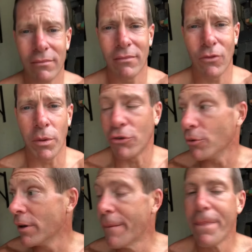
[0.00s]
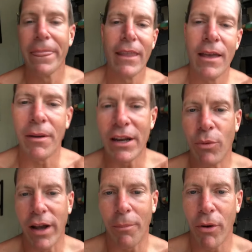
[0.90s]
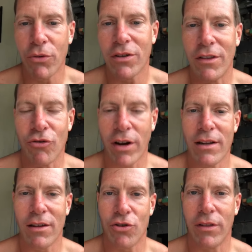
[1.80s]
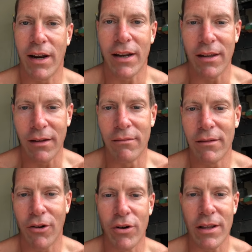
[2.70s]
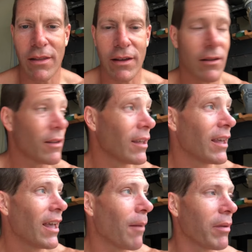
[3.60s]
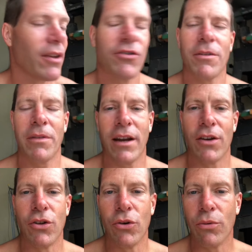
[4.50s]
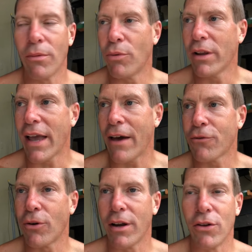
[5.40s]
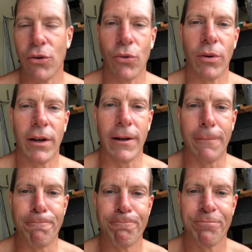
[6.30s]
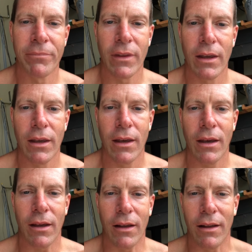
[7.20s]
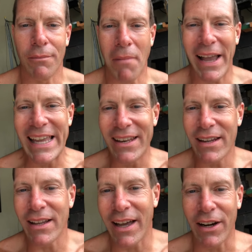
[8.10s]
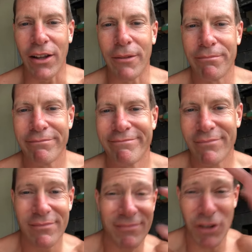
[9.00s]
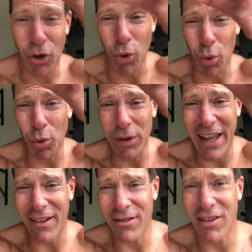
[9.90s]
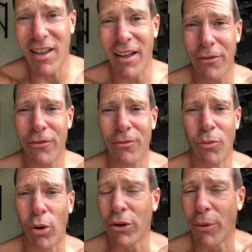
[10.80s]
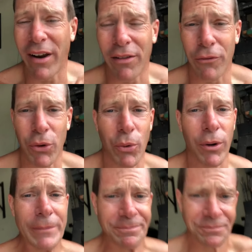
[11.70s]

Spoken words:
swimsuit. Anyway, I'll post the training session that I did underneath this. But here's something I do really after I do my ending kind of cool down stuff, rolling around on the floor,